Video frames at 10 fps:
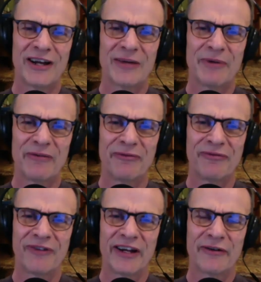about
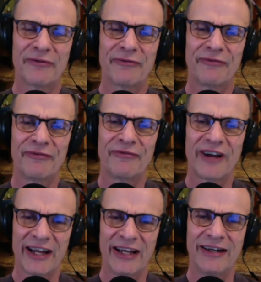flight or
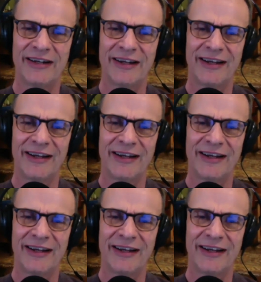fight,